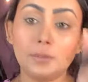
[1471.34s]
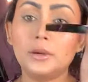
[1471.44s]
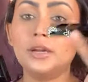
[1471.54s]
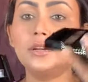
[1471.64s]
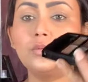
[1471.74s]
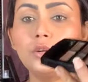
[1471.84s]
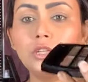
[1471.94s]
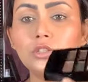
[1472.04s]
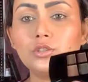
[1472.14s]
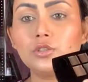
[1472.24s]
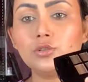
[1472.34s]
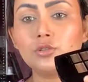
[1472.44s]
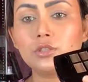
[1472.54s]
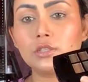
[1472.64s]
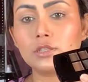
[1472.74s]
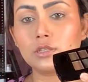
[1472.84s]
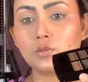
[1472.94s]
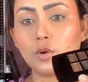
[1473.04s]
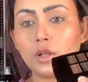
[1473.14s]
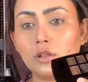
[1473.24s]
kind of wanting to use this as
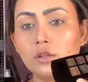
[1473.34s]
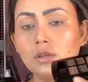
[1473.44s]
well